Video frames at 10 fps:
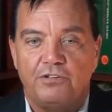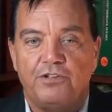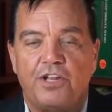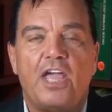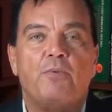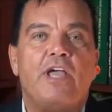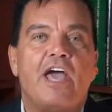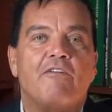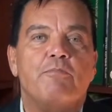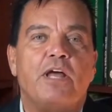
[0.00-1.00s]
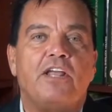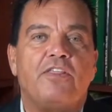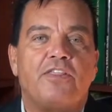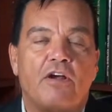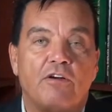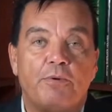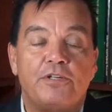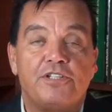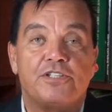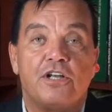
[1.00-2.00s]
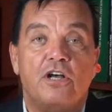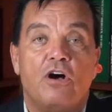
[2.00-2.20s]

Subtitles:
Today we have many therapists,